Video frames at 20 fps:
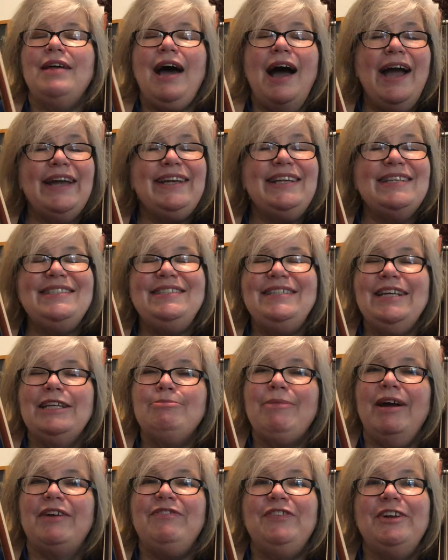I can dig
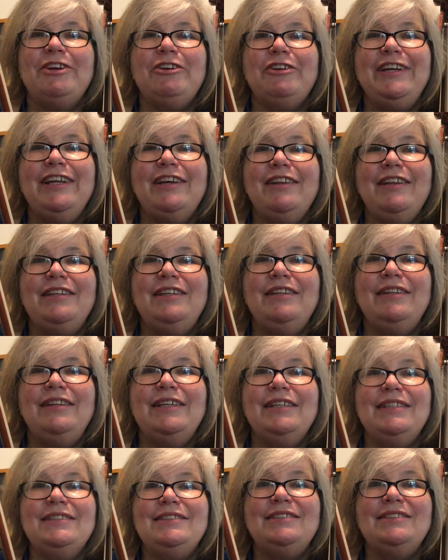my fingernail into
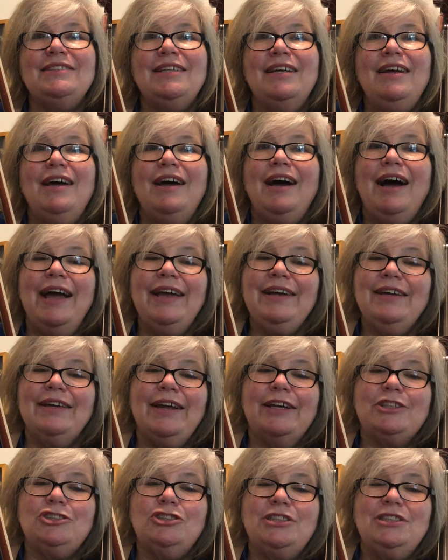this. I could
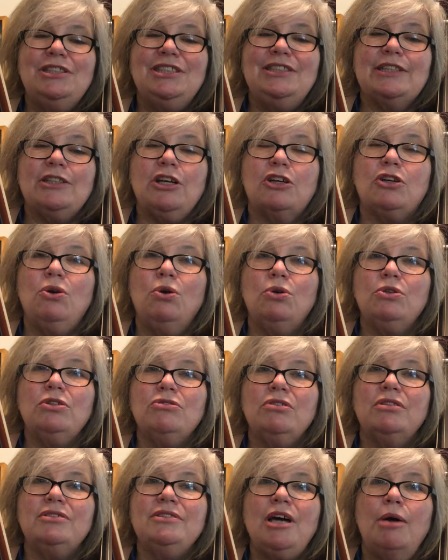actually stick a
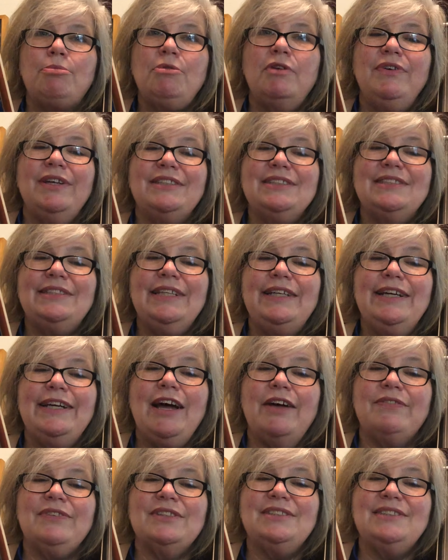quarter on top of it and sit it
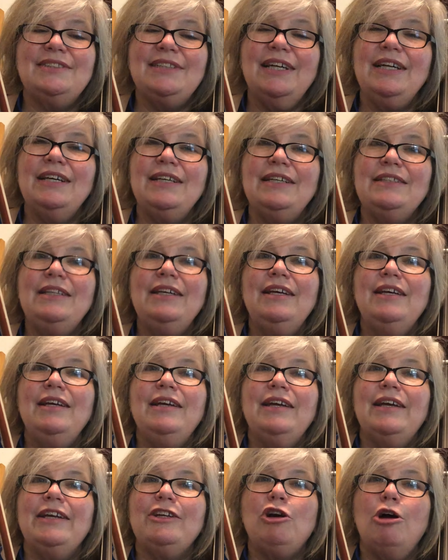out in the sun
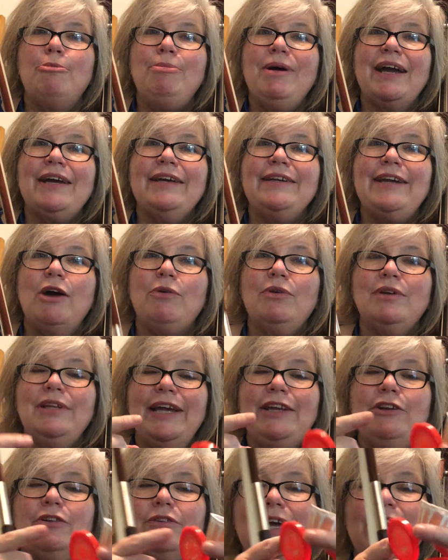and go back an hour
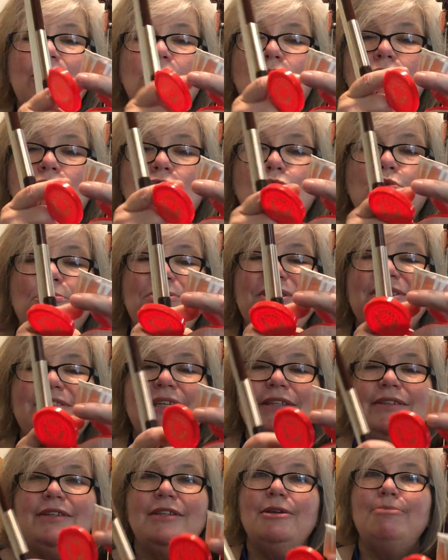later. That quarter will be
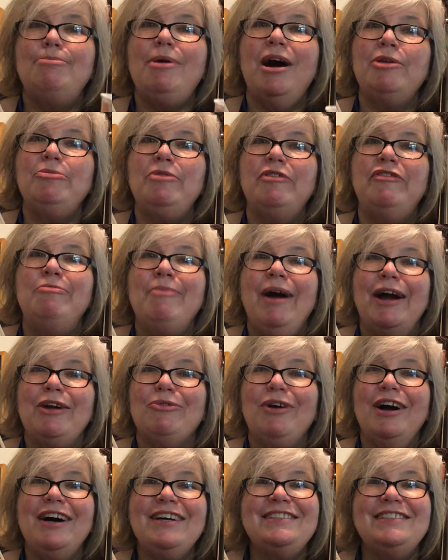sitting in the bottom of my
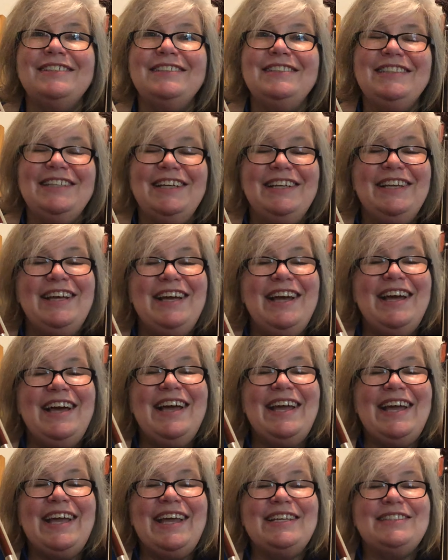rosin.
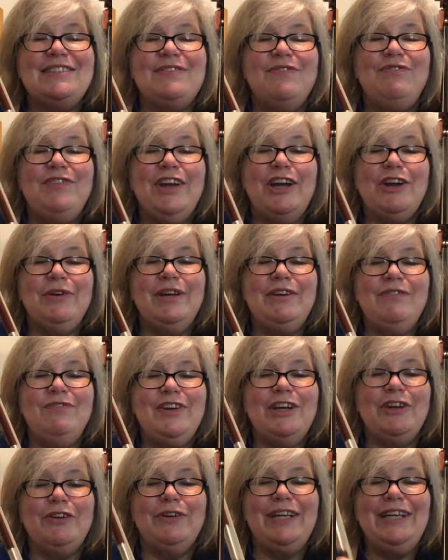It's very,
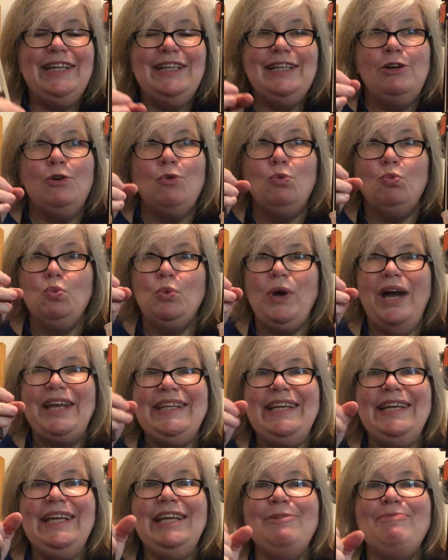very
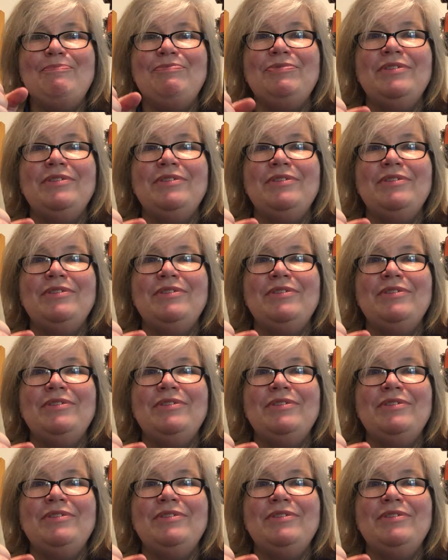runny.